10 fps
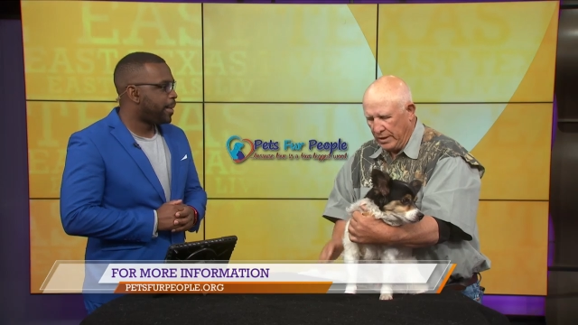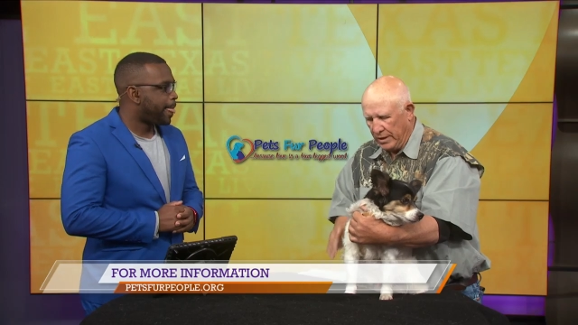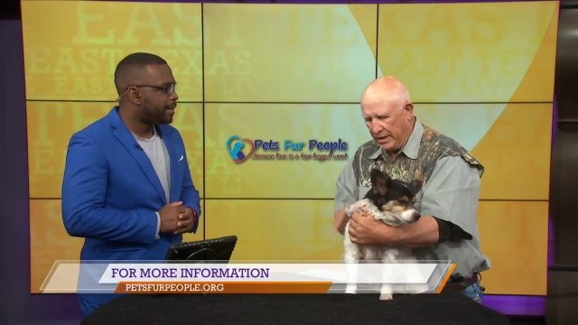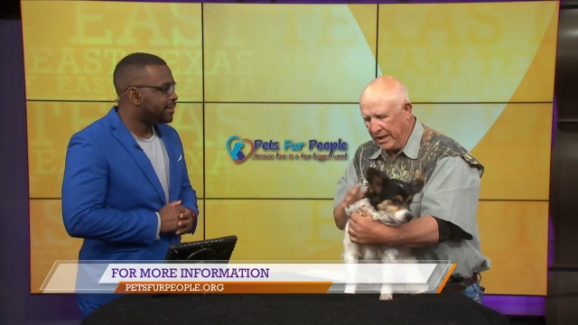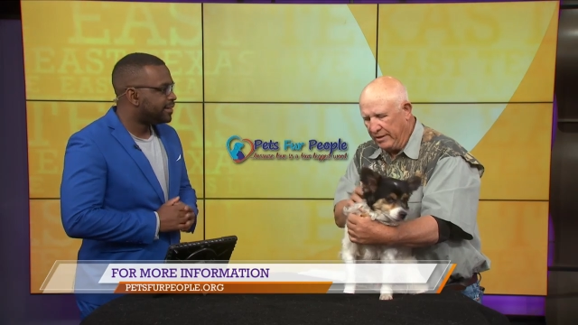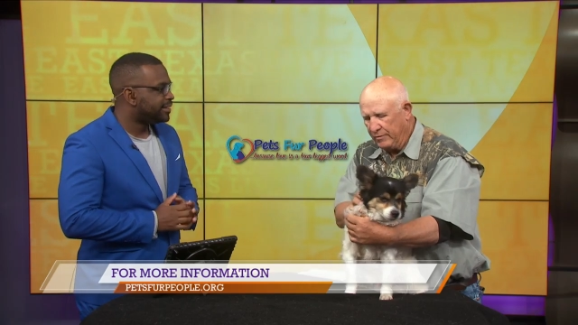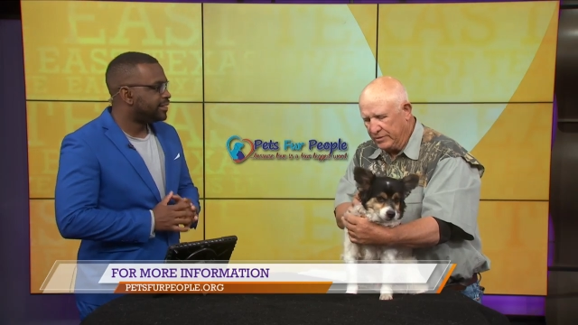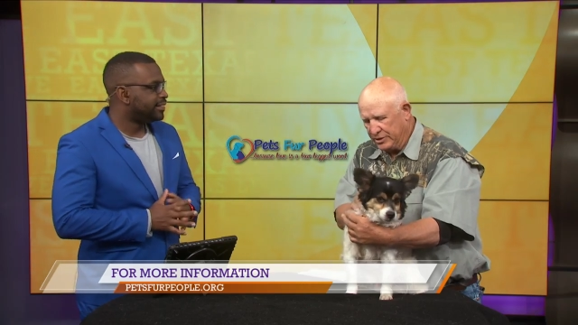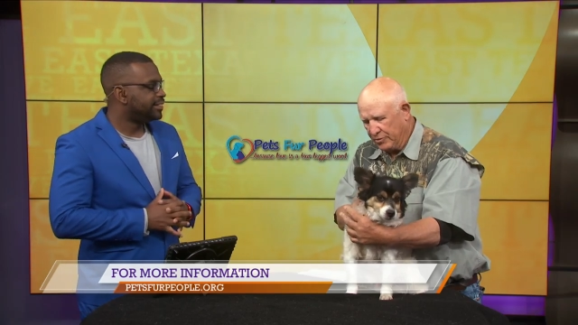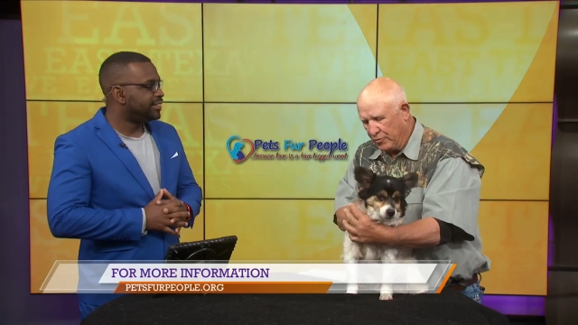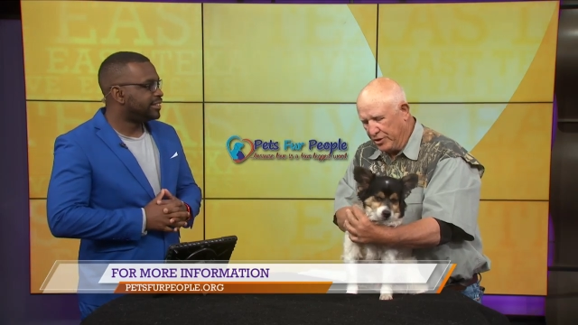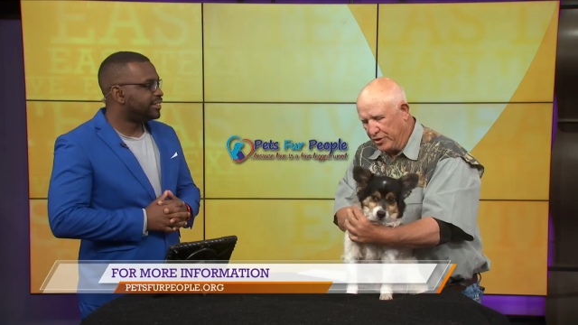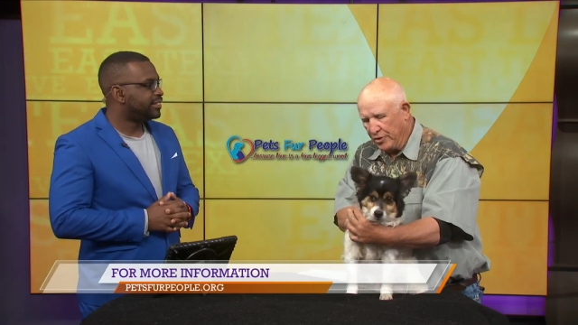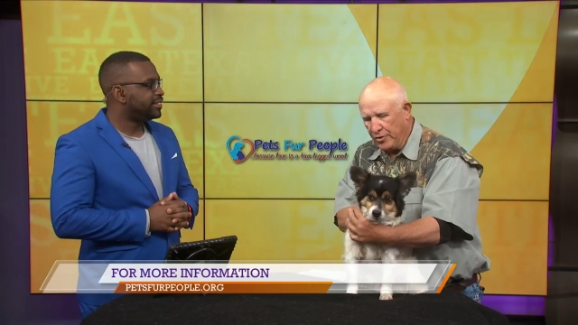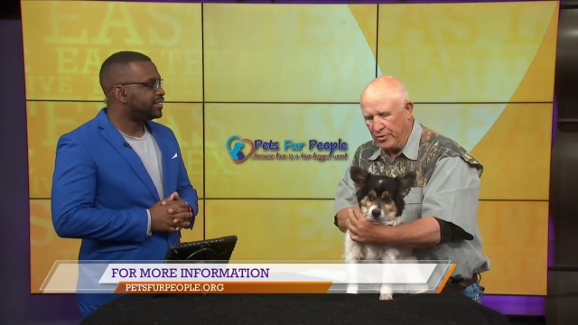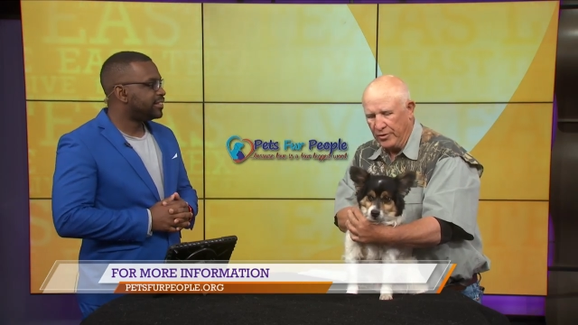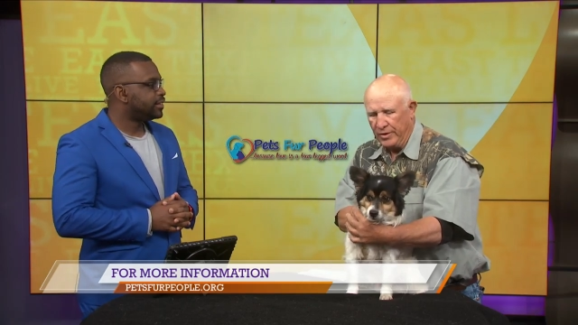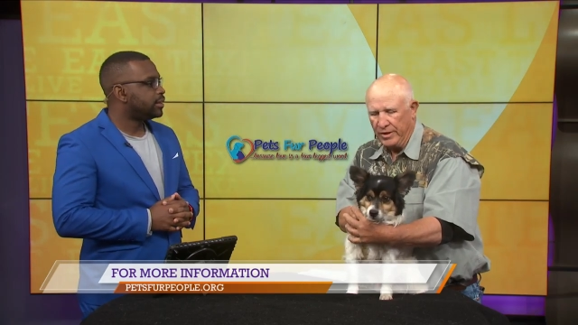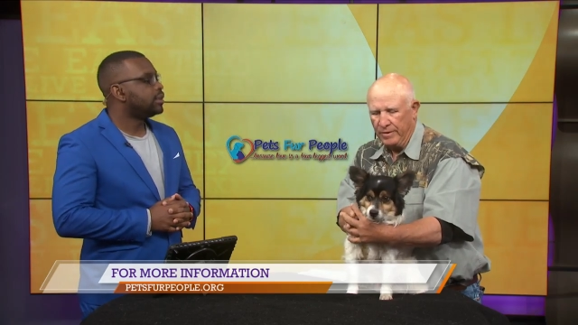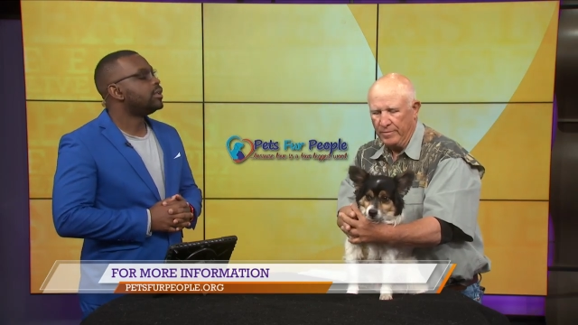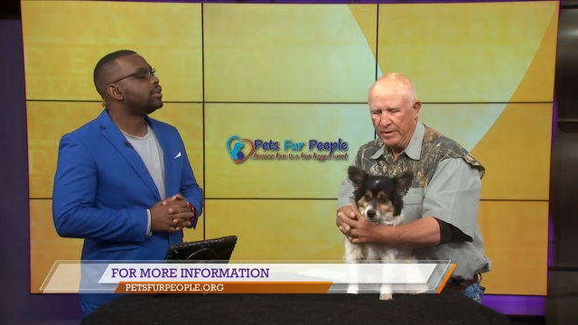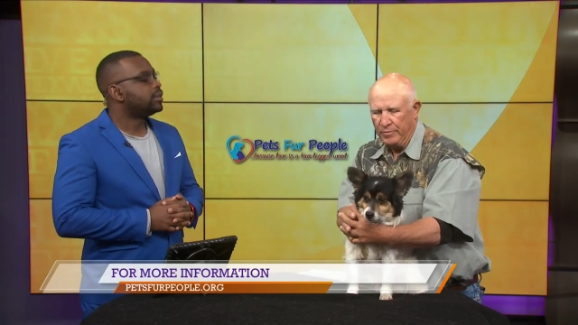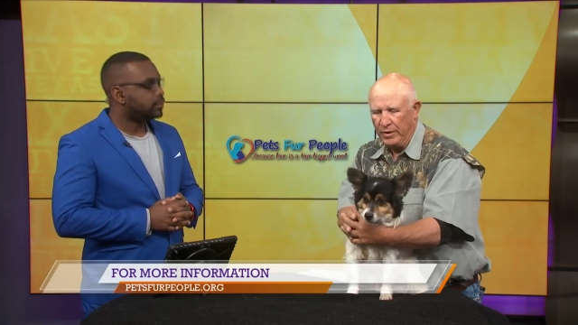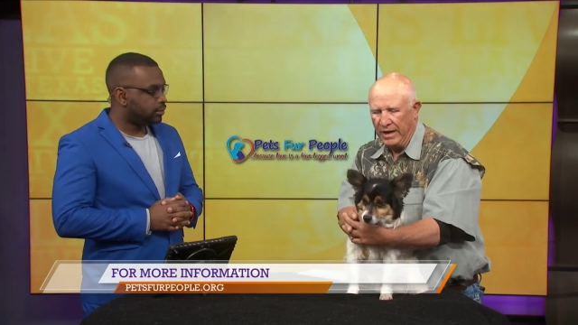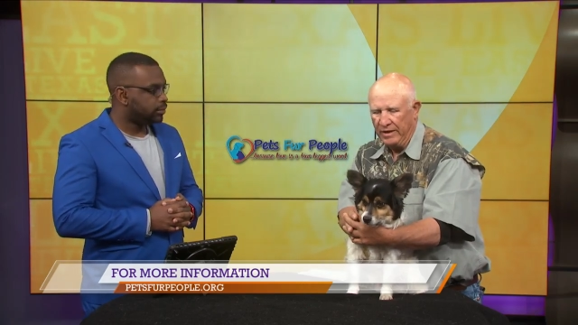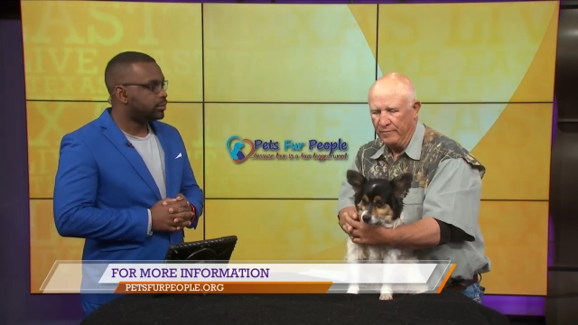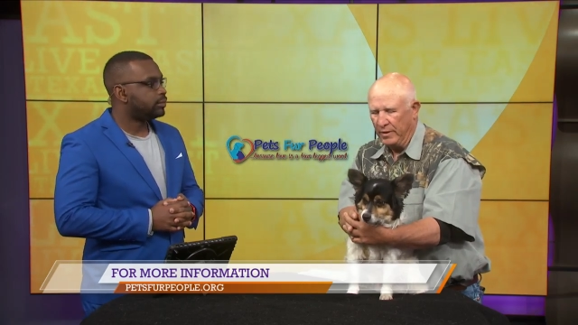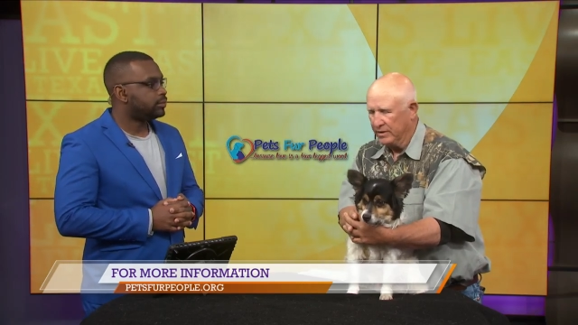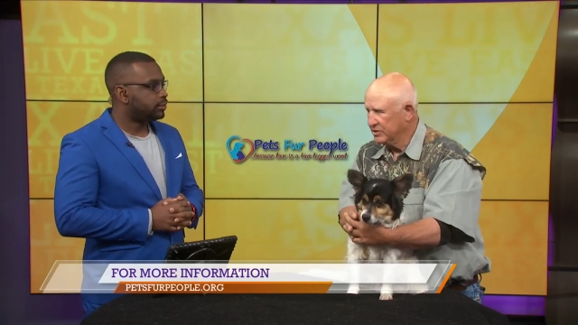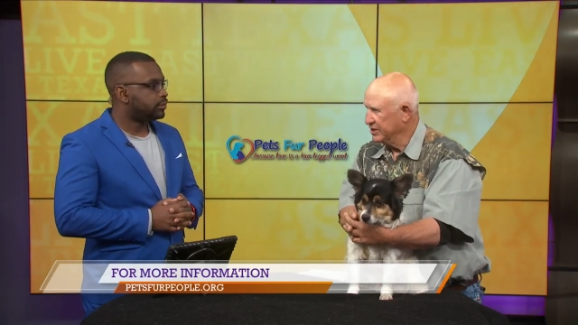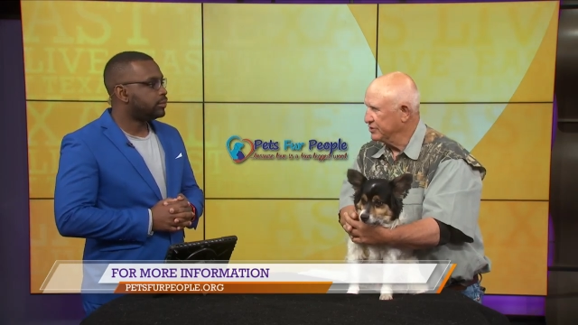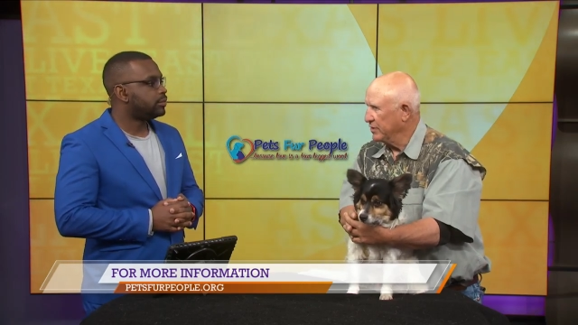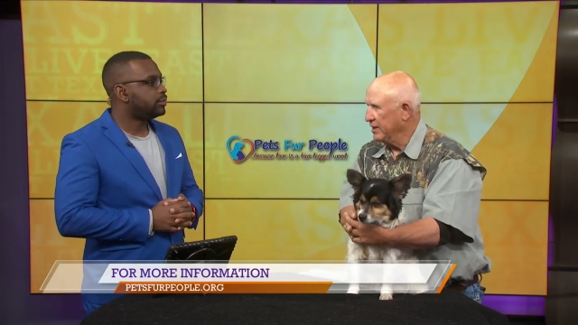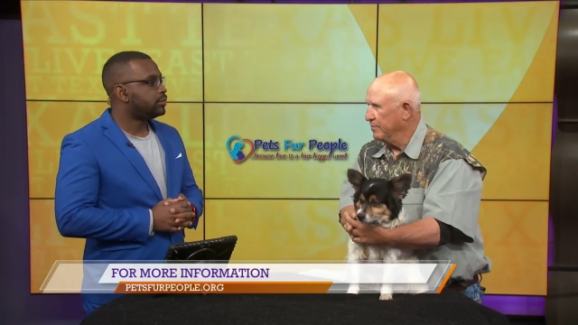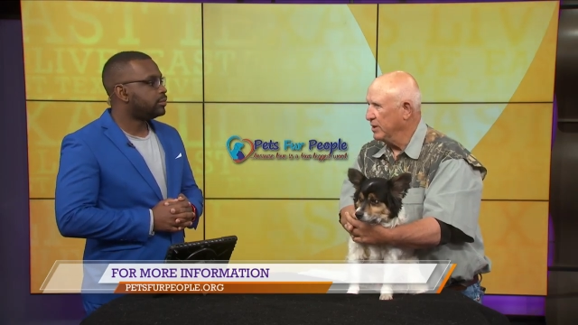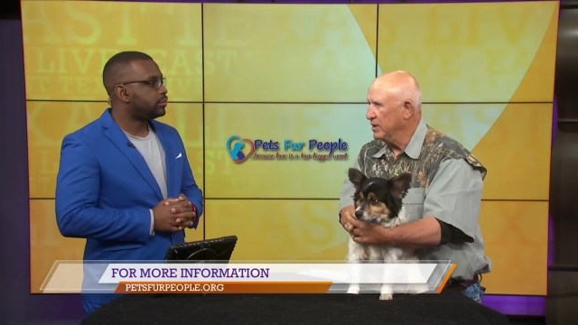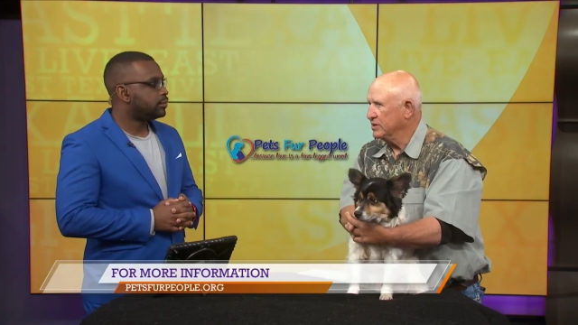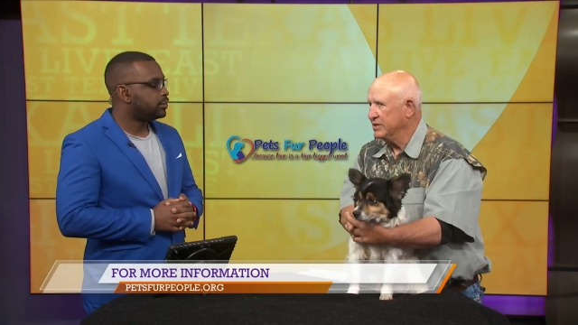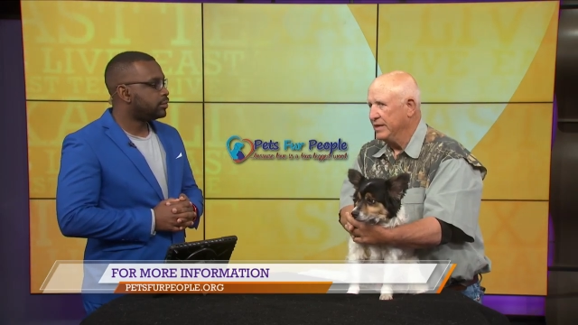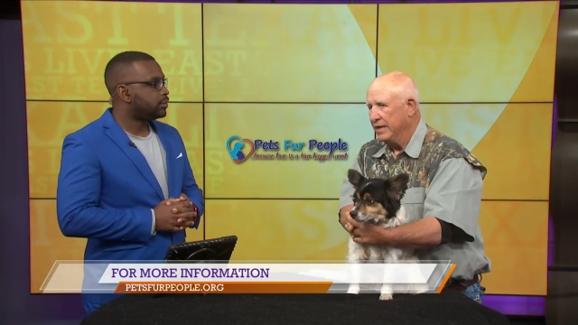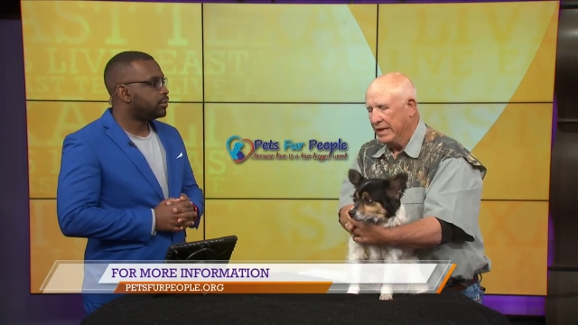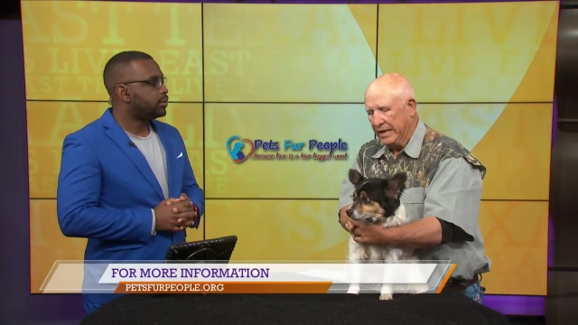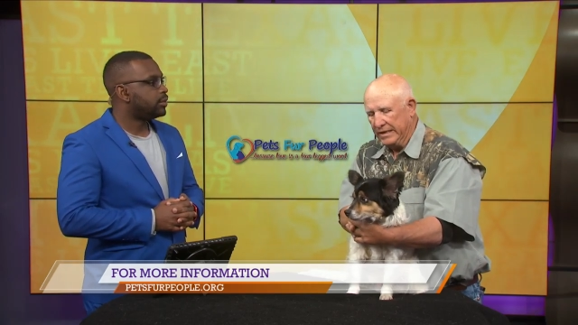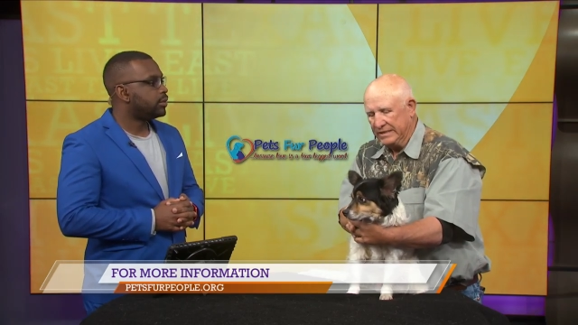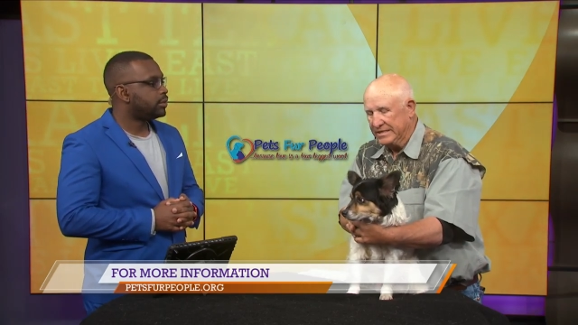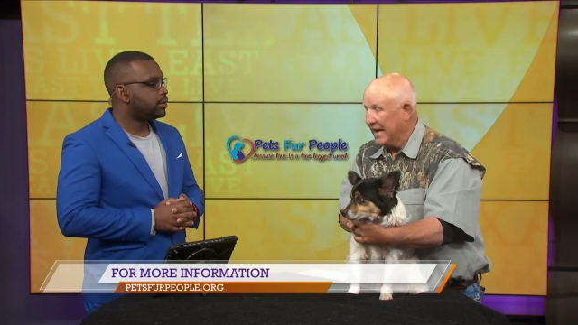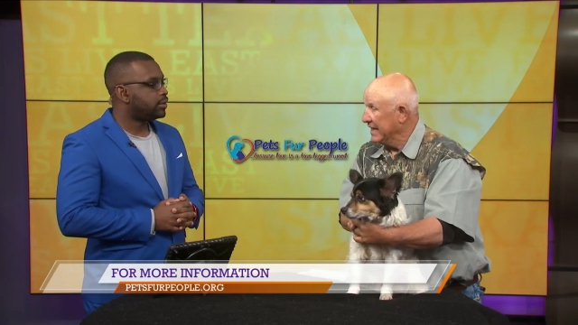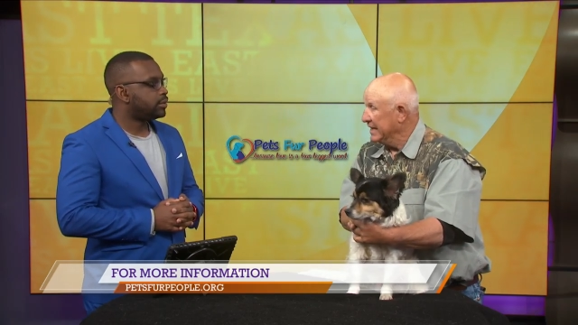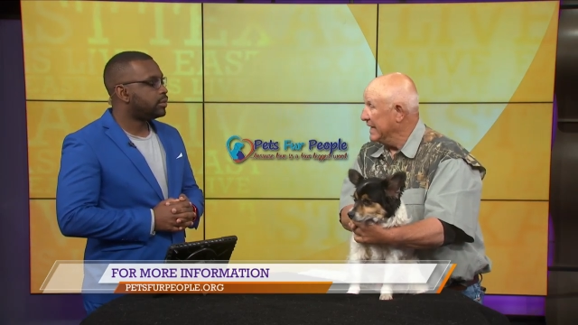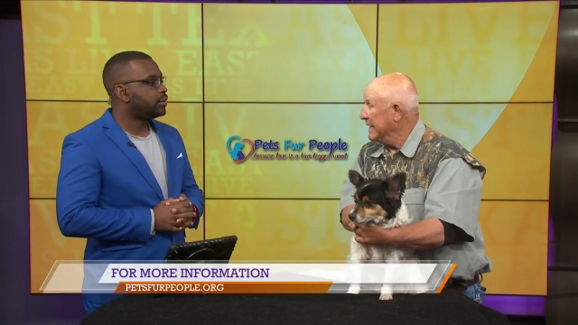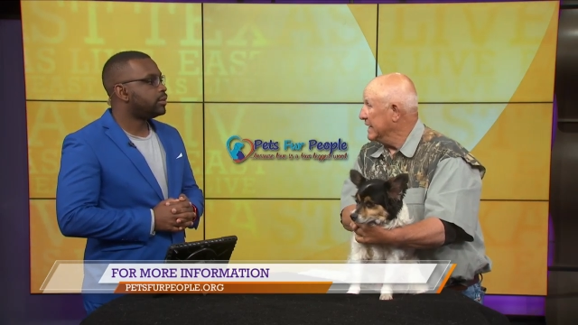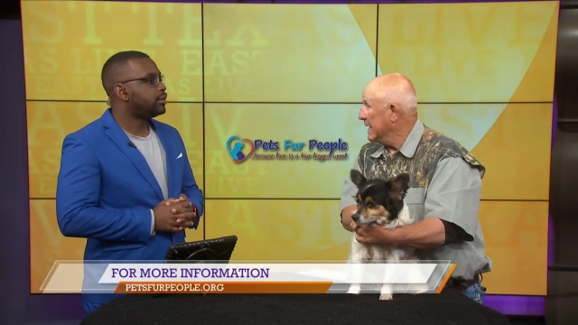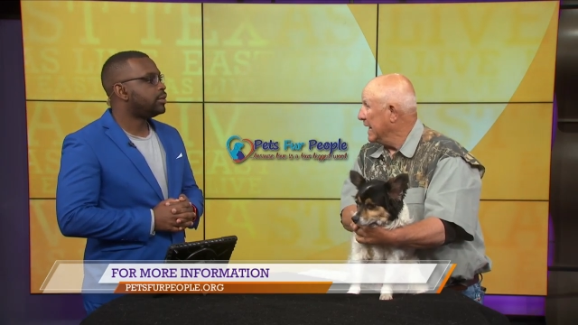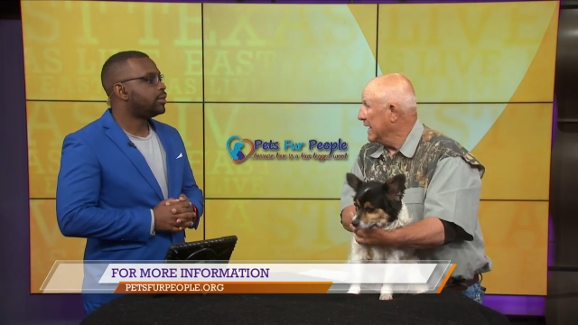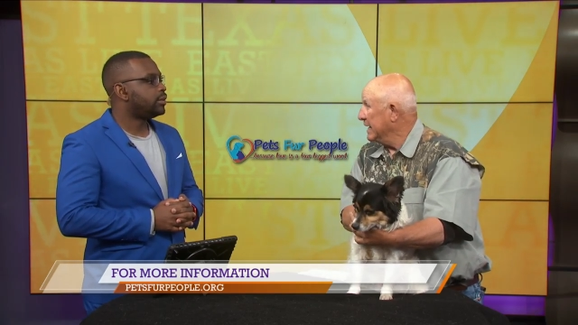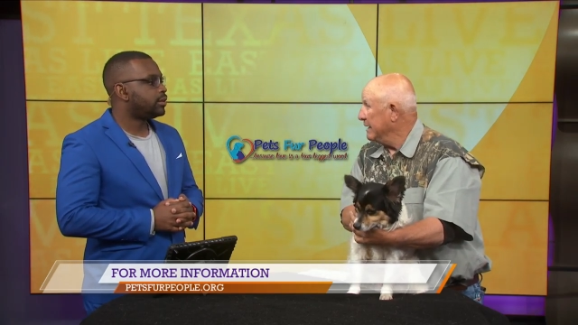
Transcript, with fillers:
Speaker 1: Uh, he was a return. people had him about six or eight months and decided they didn't like